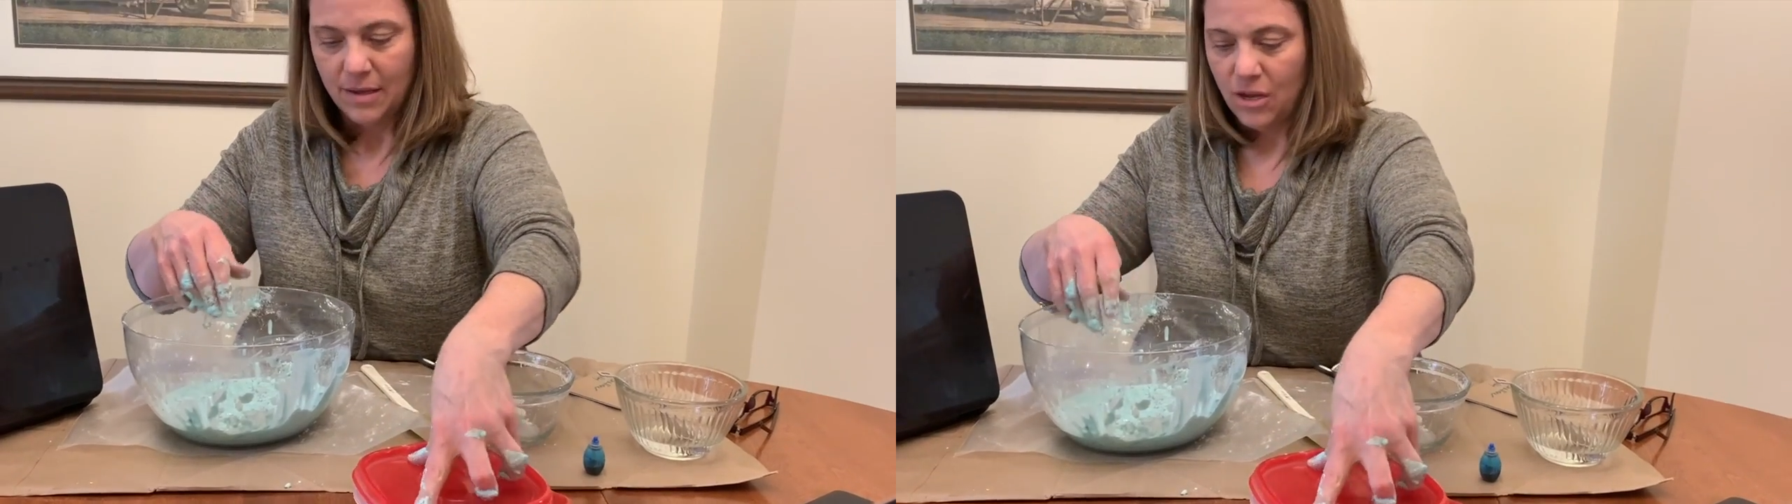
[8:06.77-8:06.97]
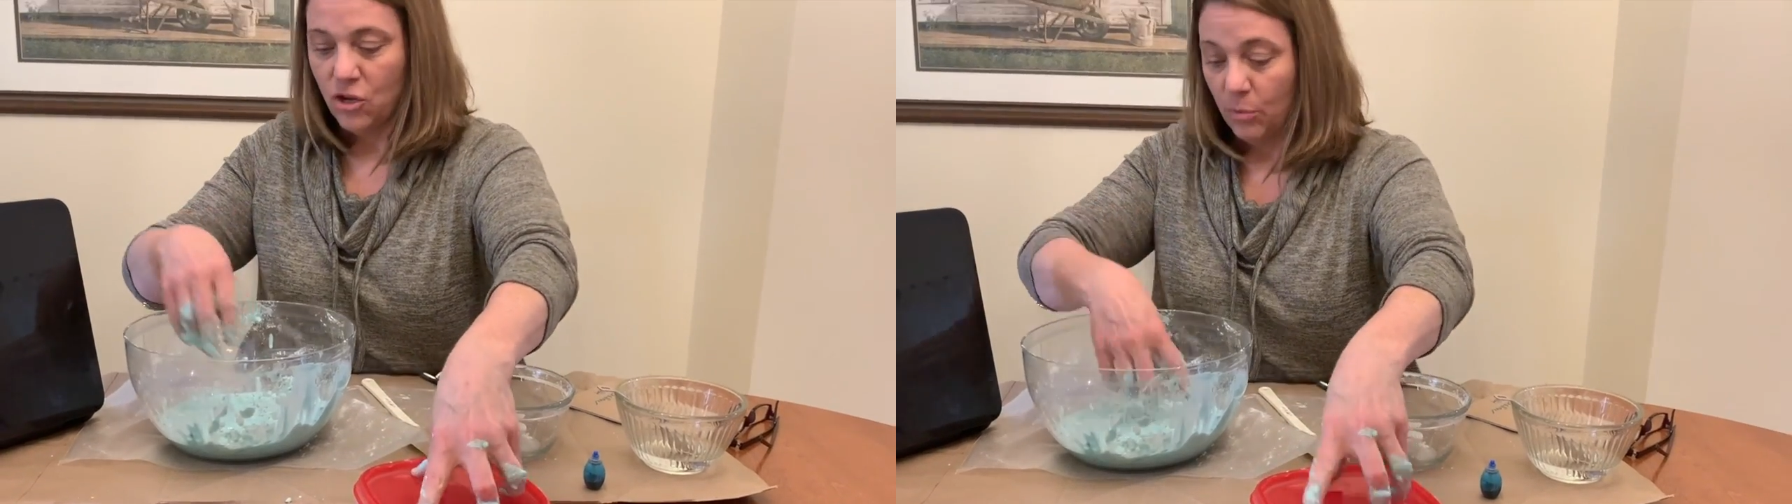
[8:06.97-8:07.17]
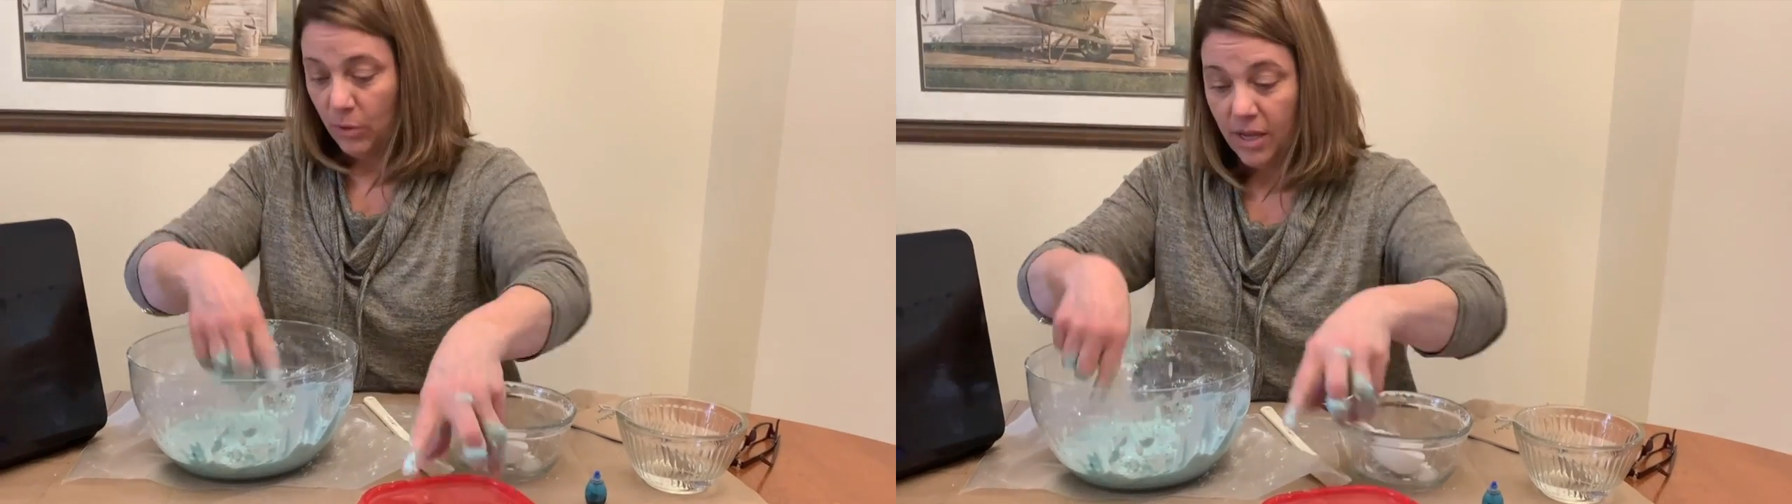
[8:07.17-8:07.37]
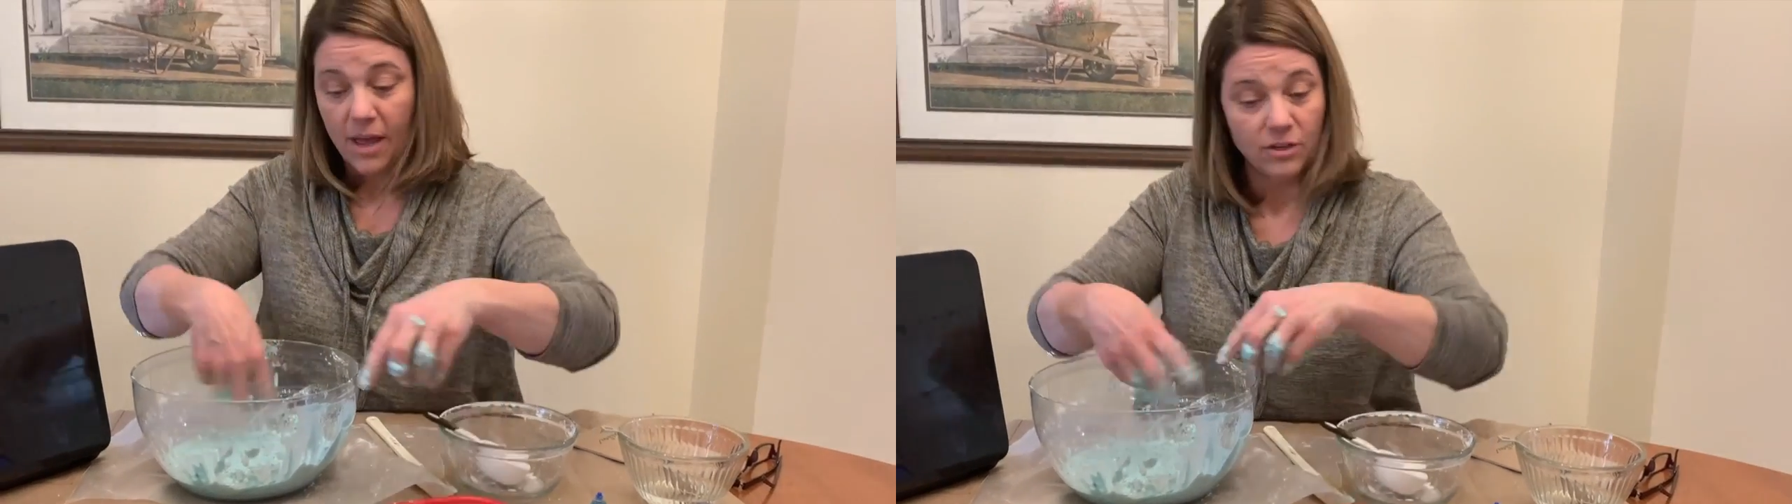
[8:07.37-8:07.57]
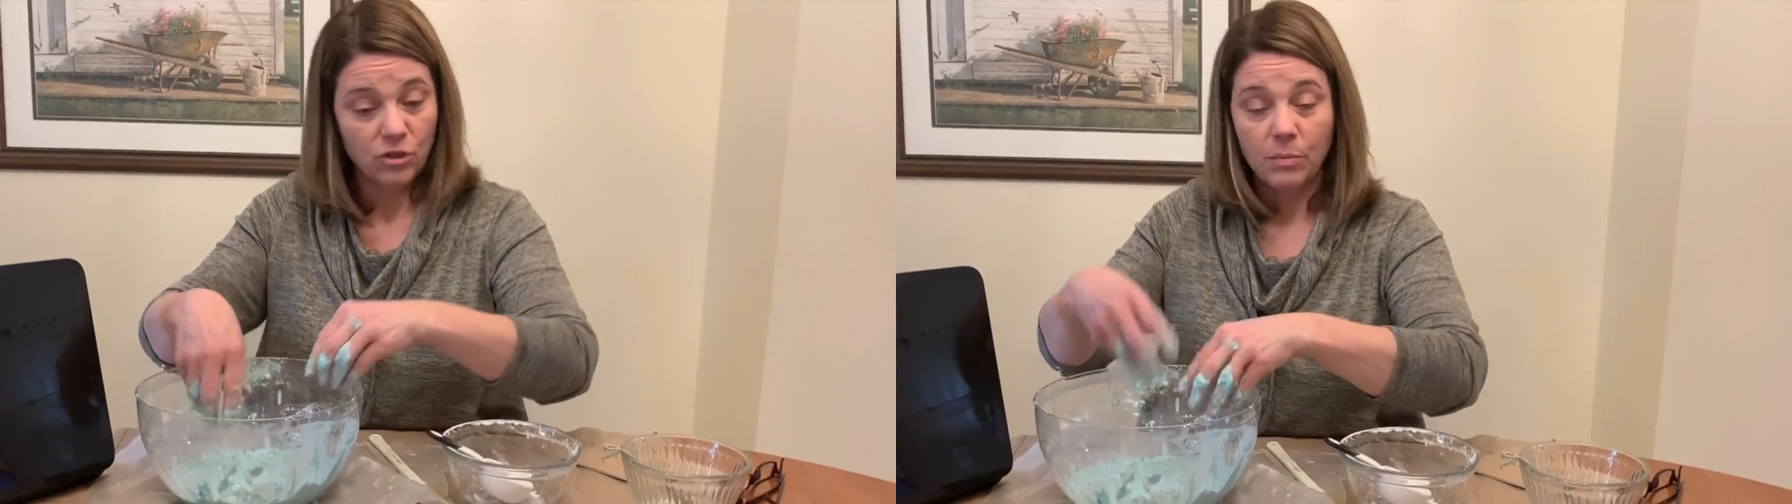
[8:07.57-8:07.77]
And you can put the
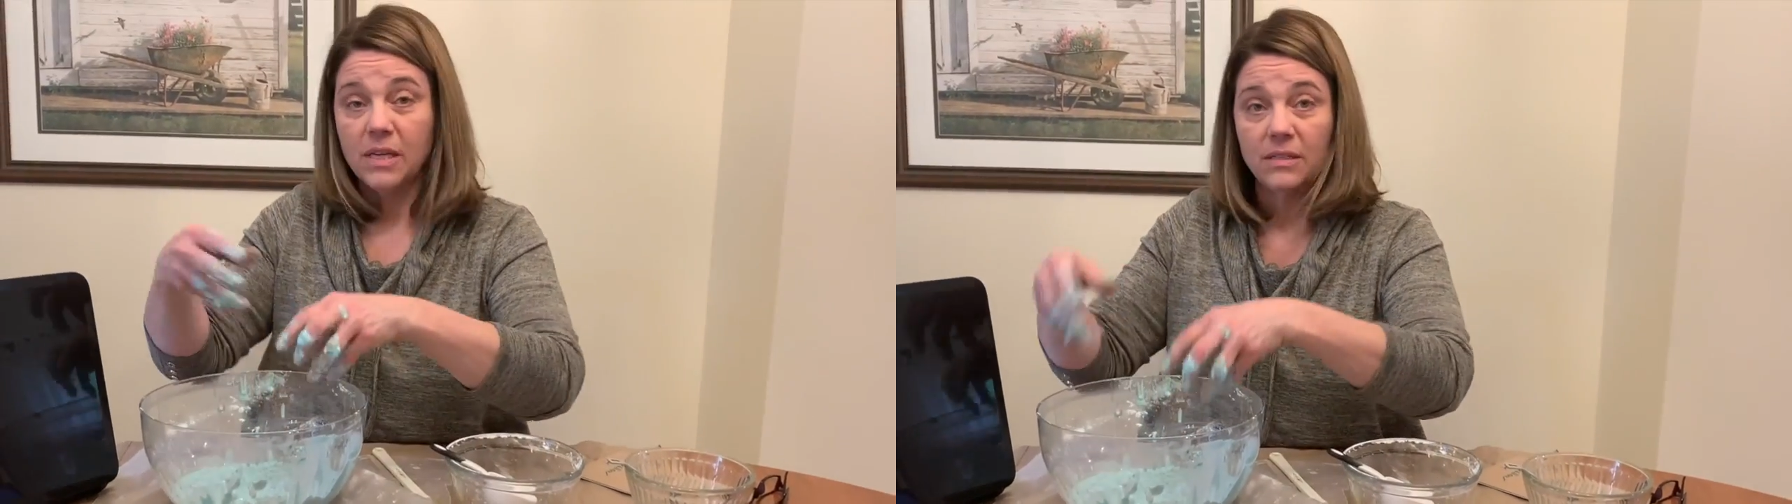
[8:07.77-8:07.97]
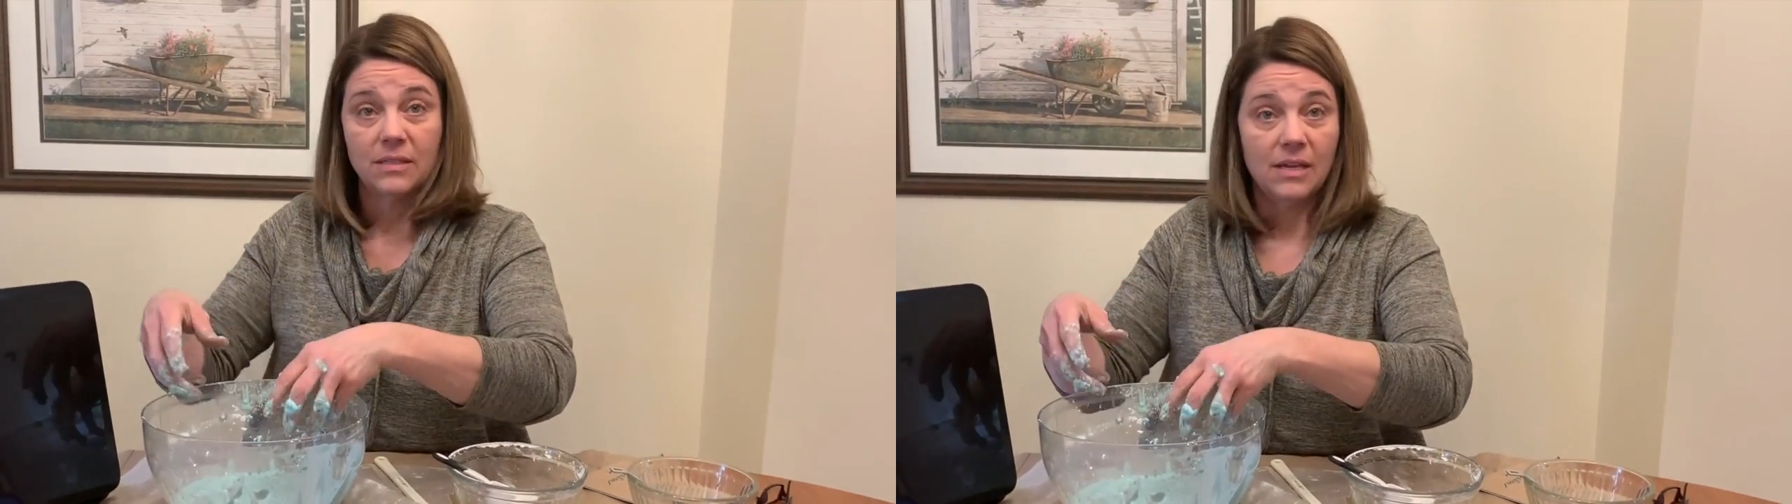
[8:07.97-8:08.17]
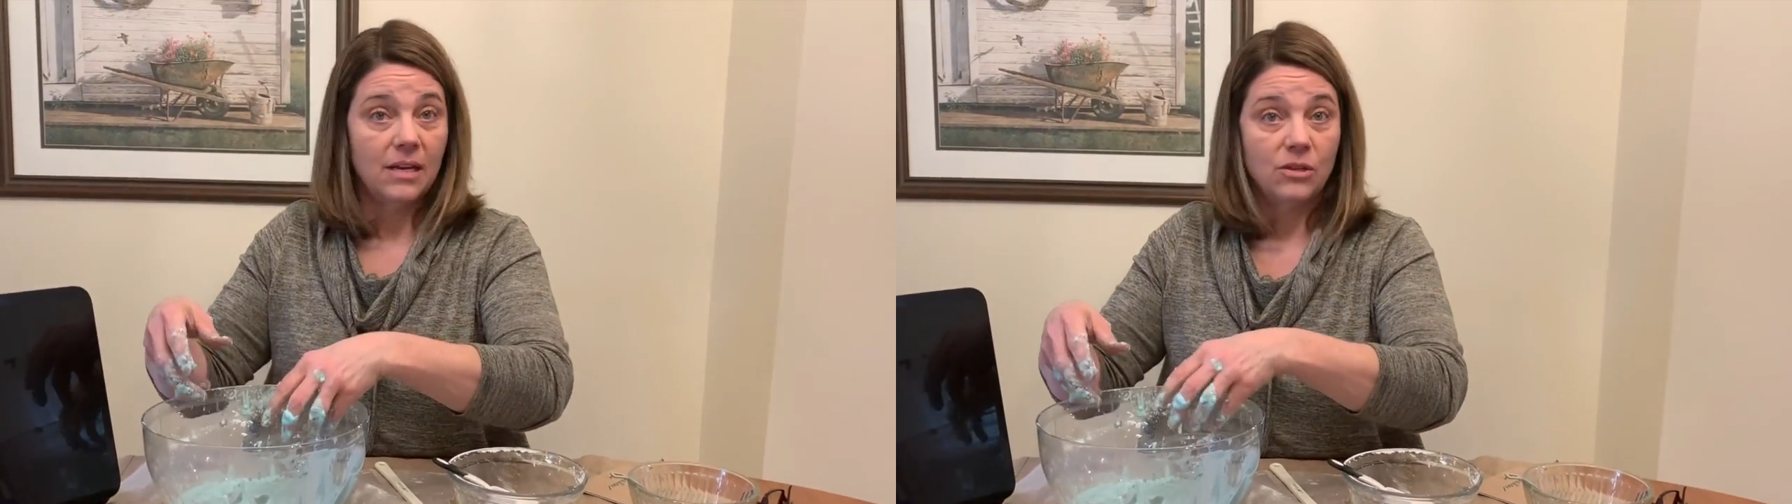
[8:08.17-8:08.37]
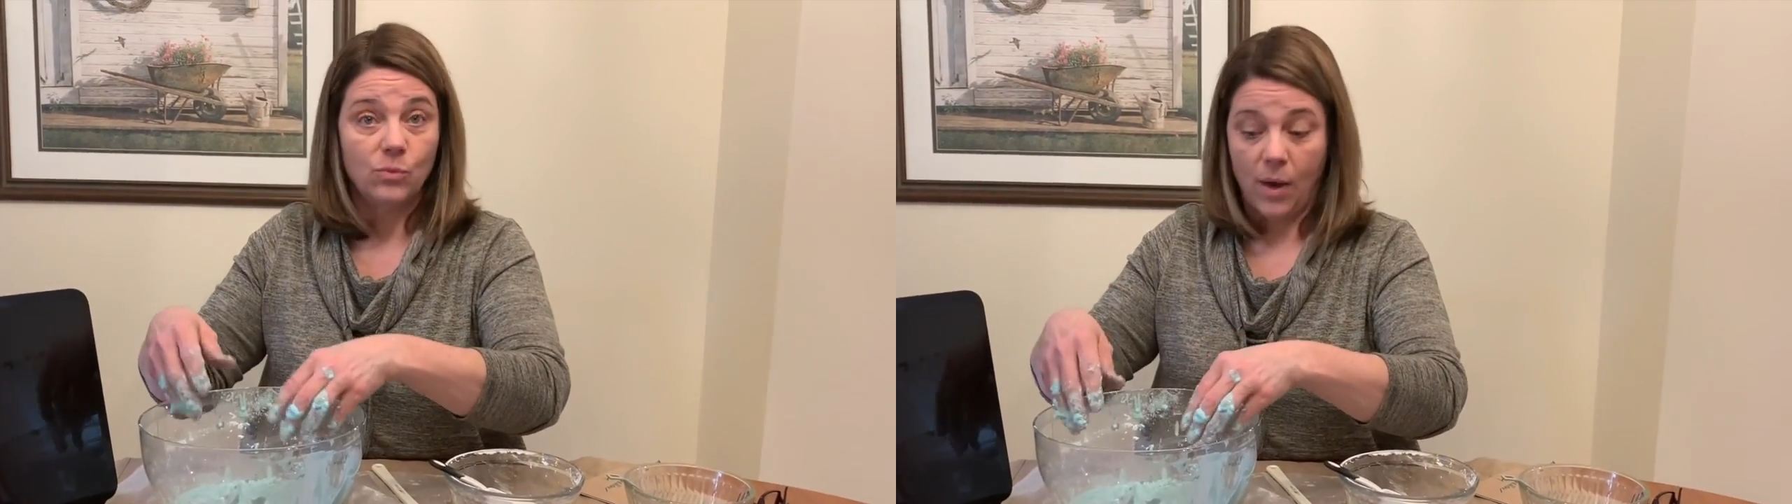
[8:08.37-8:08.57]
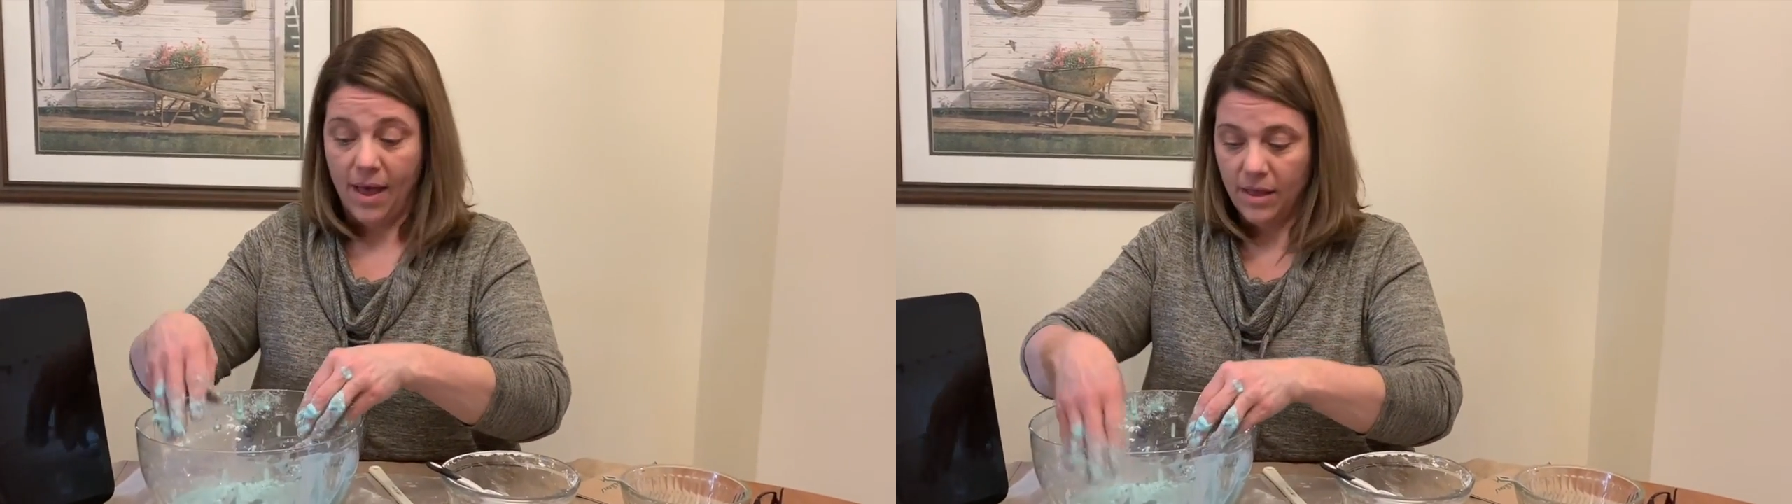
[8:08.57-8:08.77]
extra pieces in
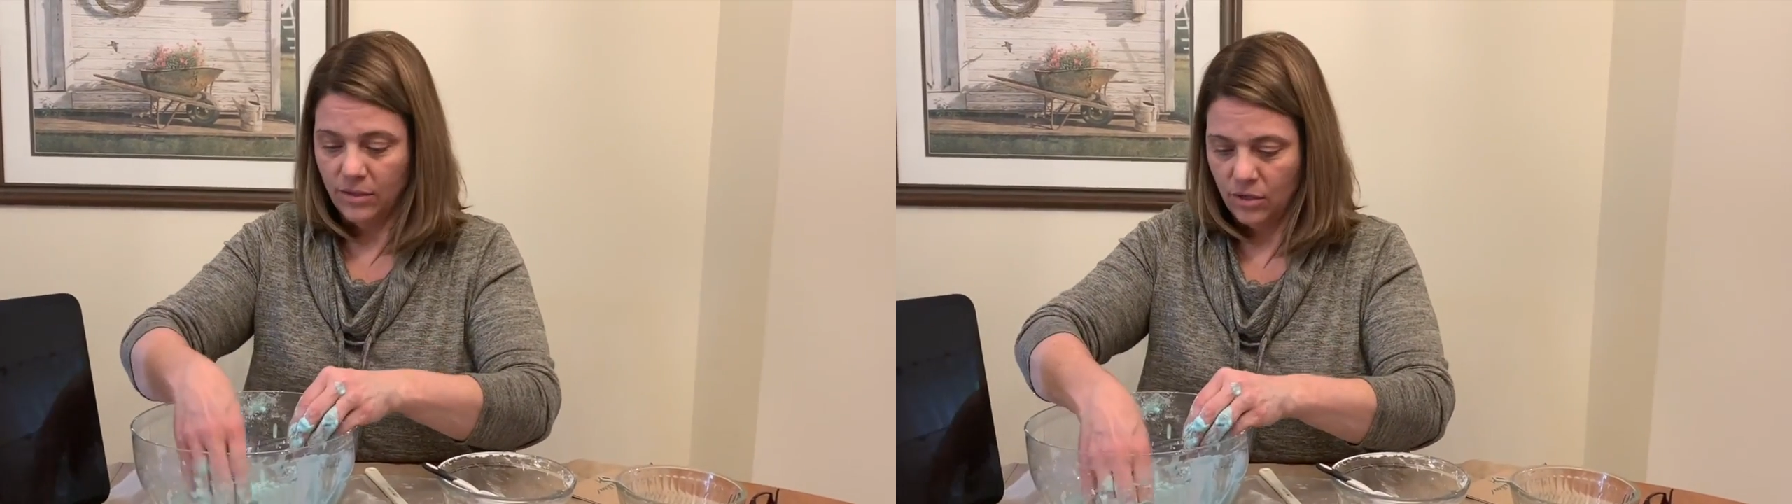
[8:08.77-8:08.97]
as well,